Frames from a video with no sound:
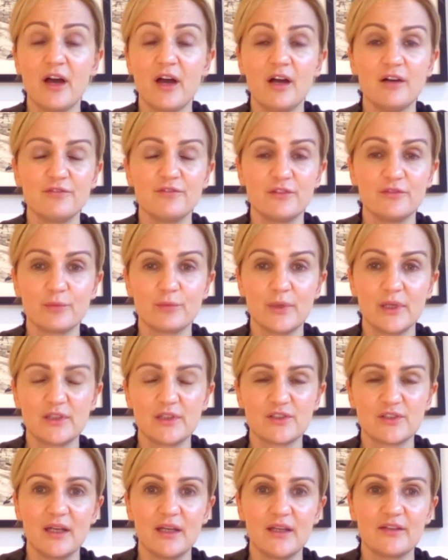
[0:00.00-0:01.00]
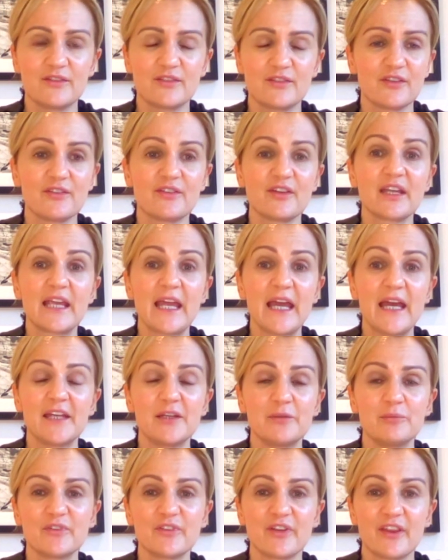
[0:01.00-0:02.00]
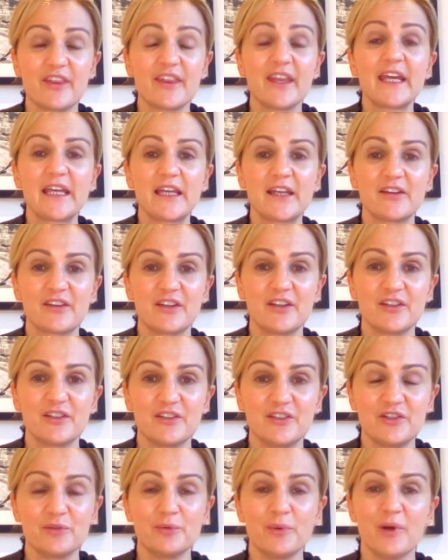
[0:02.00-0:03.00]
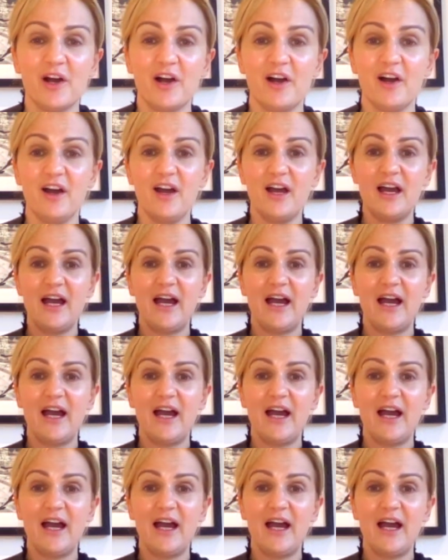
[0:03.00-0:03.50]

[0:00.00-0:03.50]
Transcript: half of which is just a game to think that you are